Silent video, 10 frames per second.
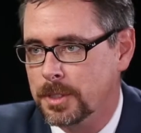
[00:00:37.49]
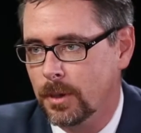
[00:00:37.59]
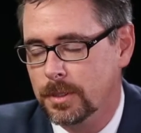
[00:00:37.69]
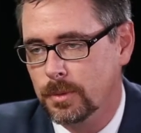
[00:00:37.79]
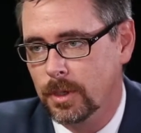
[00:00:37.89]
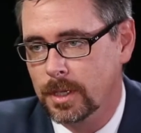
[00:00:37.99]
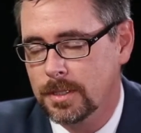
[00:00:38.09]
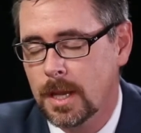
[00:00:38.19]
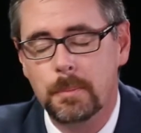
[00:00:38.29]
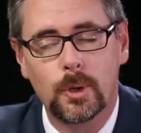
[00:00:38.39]
So it's, we're a
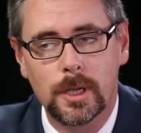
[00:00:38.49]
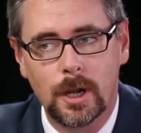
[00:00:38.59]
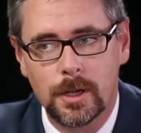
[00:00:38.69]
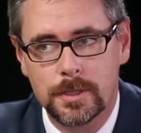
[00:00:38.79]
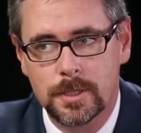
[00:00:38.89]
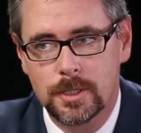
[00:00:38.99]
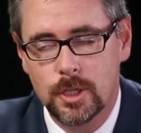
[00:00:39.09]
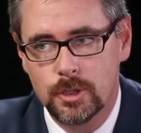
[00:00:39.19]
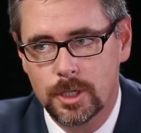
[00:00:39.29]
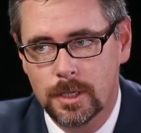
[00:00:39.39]
contemporary art
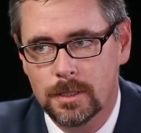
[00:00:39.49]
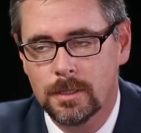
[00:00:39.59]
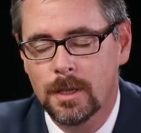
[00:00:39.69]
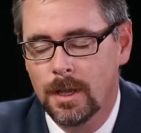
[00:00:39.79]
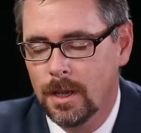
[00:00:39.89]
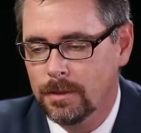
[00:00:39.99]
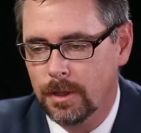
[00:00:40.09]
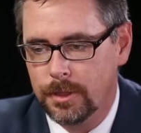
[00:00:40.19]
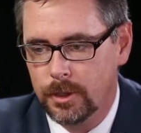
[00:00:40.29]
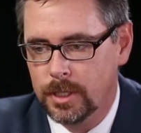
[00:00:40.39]
institution.
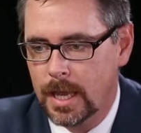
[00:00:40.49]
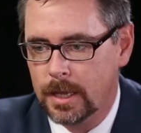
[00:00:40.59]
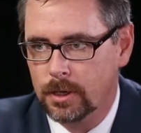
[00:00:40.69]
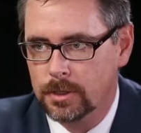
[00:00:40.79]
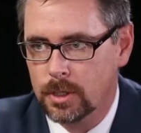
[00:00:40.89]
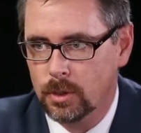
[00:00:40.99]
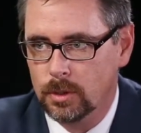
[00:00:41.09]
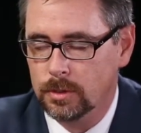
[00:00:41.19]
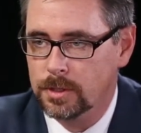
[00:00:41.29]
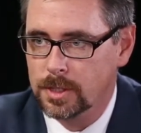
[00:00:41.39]
The 30 acres
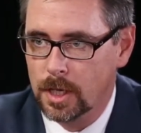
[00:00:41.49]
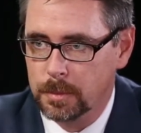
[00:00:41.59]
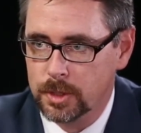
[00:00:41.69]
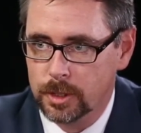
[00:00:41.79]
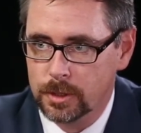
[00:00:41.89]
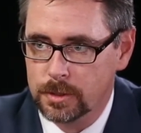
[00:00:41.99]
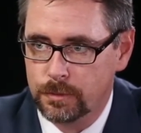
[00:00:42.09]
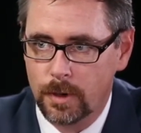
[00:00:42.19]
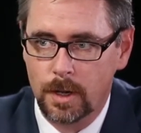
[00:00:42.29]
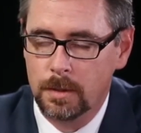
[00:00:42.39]
hold sculptures
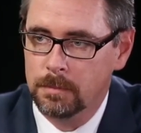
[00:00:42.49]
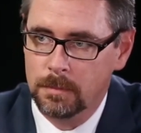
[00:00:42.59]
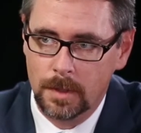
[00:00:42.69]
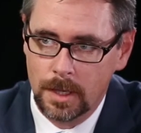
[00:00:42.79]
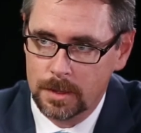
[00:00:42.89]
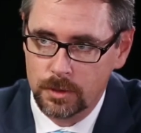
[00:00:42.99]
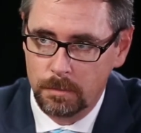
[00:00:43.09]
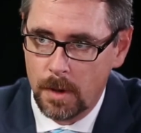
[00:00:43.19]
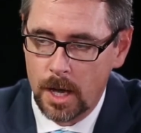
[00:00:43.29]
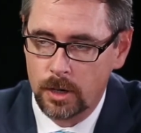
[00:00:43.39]
from sort
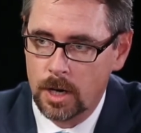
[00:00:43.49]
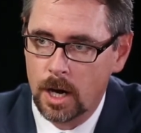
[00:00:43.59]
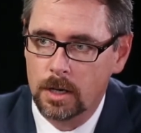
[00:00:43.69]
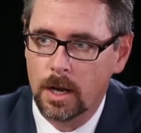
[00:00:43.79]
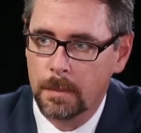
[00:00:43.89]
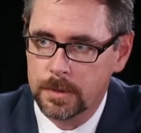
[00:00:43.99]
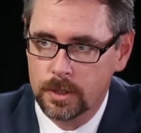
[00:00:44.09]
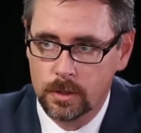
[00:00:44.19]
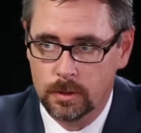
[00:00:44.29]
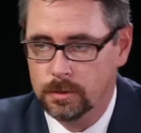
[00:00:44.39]
of modern art up
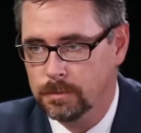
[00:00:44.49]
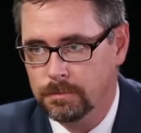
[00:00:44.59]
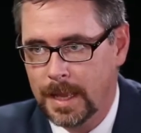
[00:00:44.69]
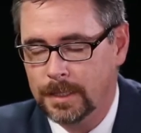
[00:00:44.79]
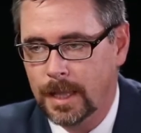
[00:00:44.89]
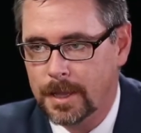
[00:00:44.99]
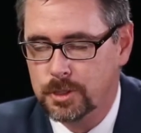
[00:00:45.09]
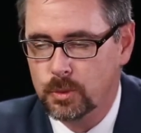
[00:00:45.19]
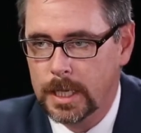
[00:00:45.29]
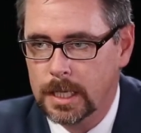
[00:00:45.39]
to made
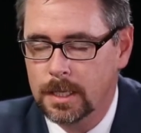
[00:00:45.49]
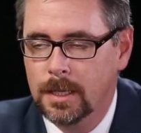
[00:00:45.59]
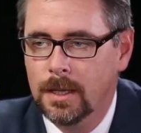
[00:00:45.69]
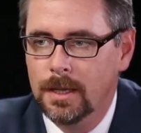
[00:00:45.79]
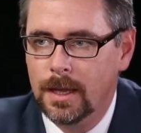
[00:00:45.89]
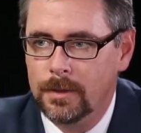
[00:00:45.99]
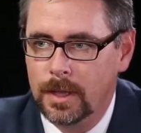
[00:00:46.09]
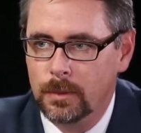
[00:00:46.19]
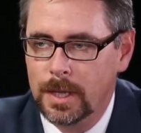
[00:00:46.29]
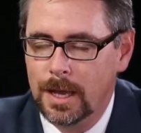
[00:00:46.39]
last week. And
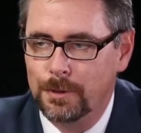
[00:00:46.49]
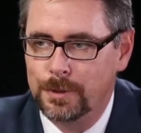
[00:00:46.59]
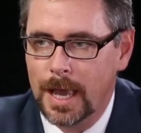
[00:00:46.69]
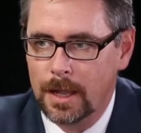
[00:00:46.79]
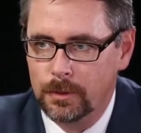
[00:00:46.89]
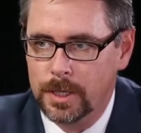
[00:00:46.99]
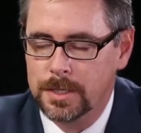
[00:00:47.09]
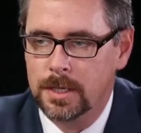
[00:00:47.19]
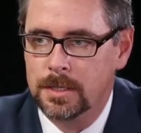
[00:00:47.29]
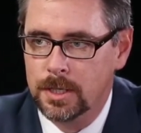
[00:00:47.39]
then we have
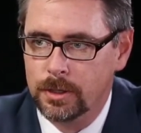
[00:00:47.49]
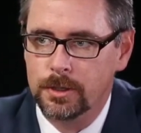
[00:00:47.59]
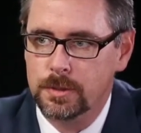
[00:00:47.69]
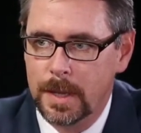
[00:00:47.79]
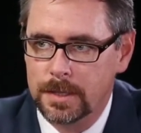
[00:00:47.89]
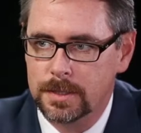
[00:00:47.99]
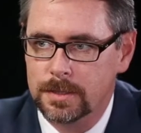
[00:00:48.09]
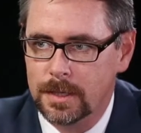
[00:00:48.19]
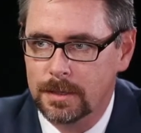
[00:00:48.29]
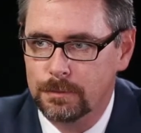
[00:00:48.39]
galleries and interior
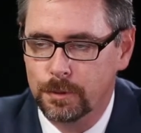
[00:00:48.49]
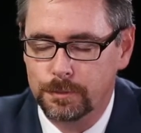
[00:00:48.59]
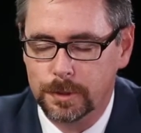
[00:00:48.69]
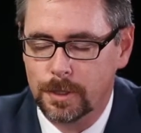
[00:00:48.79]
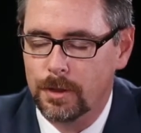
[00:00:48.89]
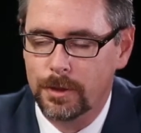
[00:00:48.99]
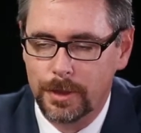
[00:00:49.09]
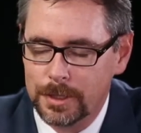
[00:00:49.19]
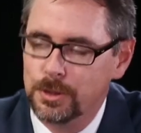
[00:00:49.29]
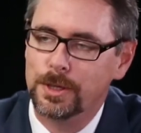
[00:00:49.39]
spaces that fulfill all the
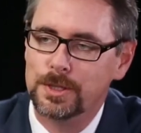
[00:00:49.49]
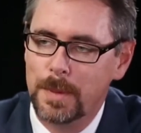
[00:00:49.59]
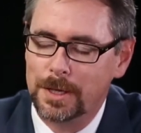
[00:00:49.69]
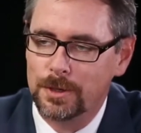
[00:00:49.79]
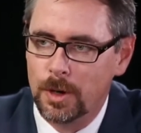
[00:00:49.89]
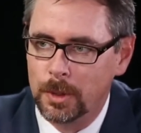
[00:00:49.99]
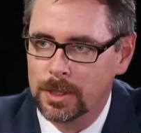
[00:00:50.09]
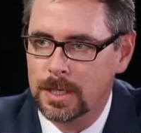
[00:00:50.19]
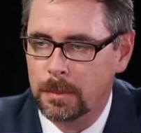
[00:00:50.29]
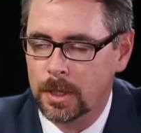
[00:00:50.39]
things you'd expect a normal
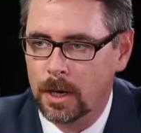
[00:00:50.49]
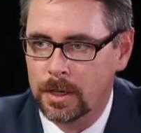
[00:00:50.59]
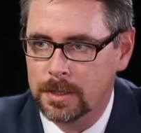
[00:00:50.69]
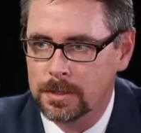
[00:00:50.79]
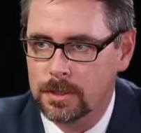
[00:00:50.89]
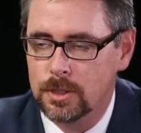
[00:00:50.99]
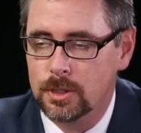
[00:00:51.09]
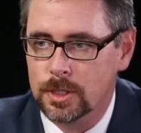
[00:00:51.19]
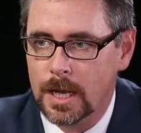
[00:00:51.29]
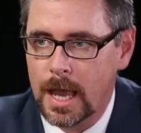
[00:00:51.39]
contemporary art
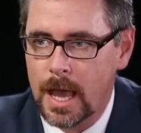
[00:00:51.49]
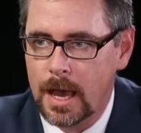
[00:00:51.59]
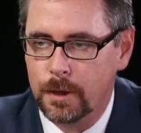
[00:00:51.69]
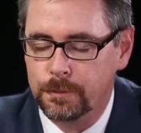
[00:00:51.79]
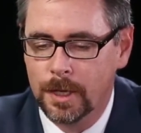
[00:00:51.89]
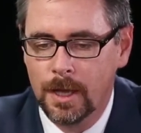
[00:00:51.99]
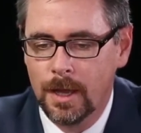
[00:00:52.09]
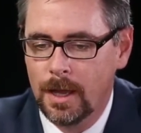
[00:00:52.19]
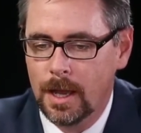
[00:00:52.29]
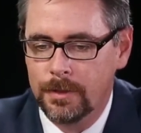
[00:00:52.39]
institution to have.
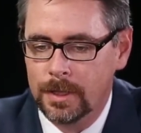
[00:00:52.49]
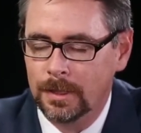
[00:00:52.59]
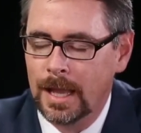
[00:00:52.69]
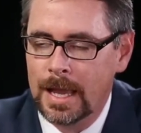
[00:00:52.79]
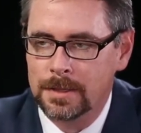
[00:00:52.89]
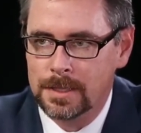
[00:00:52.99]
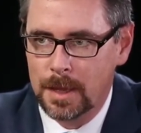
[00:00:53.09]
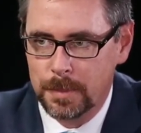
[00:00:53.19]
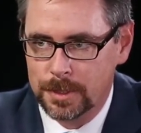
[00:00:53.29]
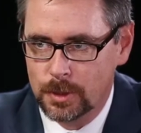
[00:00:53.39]
And the
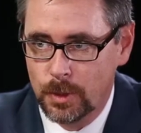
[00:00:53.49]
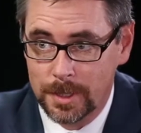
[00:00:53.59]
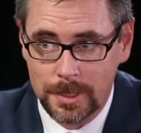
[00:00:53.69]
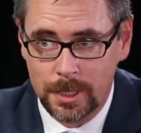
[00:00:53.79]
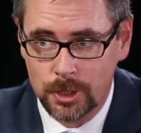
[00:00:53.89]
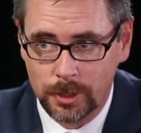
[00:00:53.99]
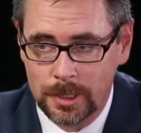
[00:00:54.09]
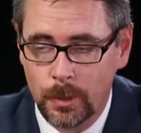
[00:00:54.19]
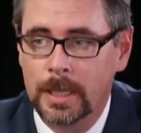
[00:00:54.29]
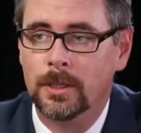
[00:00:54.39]
landscape is quintessentially
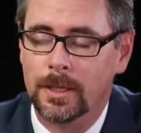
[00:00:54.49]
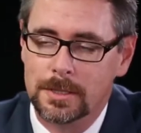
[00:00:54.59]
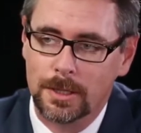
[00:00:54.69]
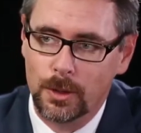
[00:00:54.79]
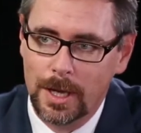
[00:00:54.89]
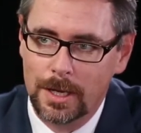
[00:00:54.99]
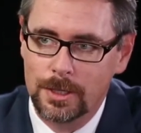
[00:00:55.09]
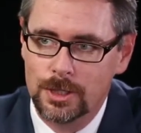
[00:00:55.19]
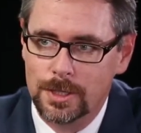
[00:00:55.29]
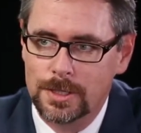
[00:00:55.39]
New England. It's
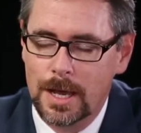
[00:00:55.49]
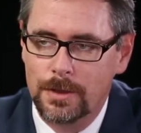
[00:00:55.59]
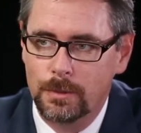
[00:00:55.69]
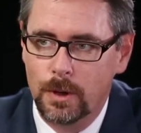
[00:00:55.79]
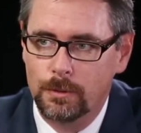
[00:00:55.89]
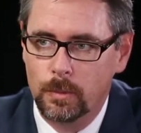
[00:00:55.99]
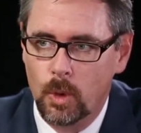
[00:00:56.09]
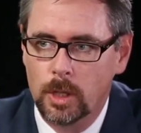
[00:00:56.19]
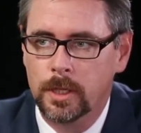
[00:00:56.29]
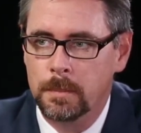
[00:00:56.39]
located just down the road from
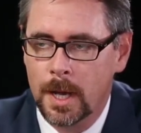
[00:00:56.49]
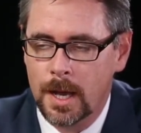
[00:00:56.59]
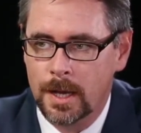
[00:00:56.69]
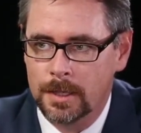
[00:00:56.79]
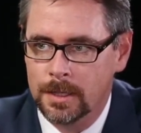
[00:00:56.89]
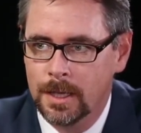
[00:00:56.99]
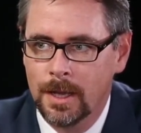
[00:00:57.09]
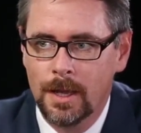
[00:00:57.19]
Walden Pond.